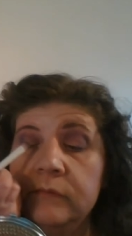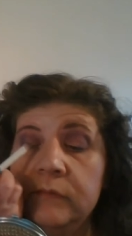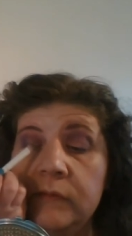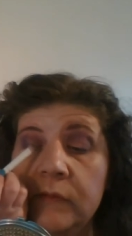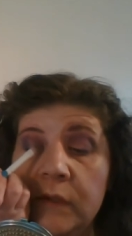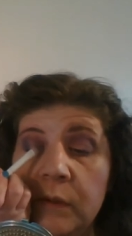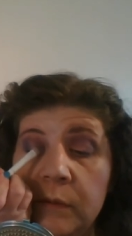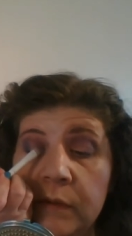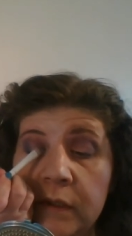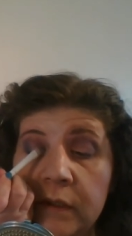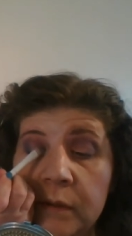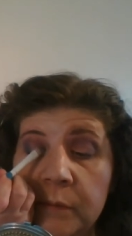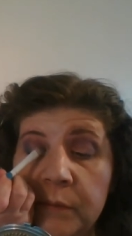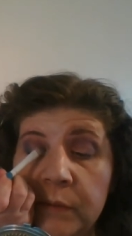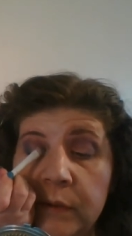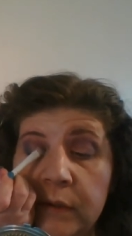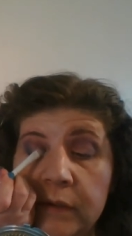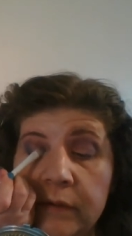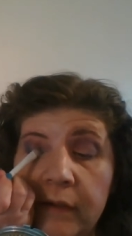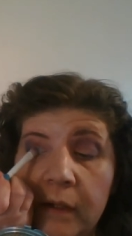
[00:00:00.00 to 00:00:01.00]
we're going to
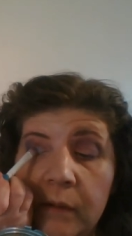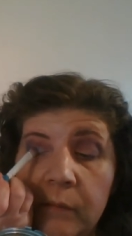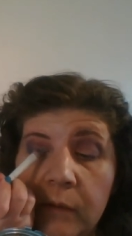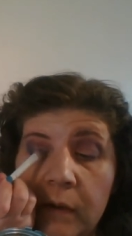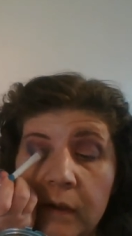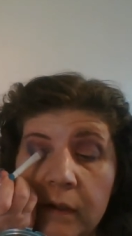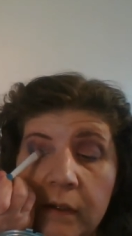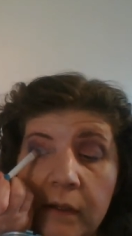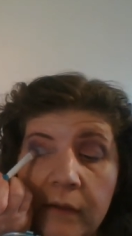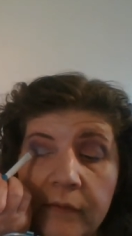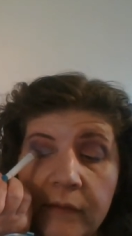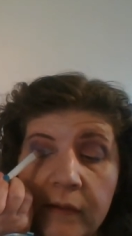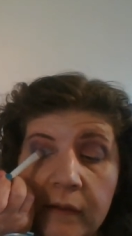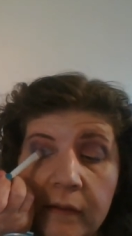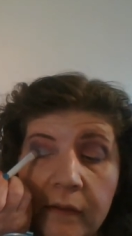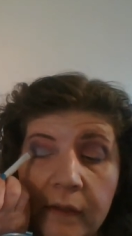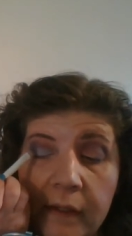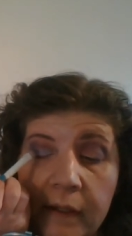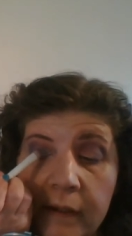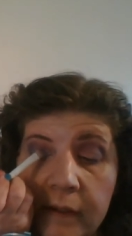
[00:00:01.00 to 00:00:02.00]
put that one on the
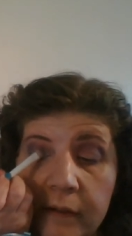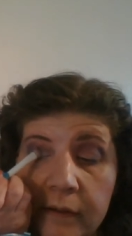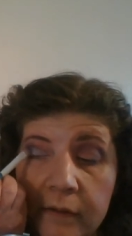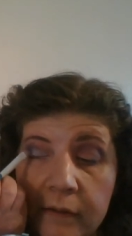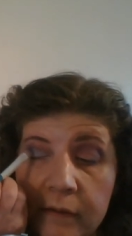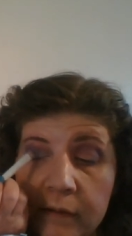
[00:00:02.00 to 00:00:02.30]
lid.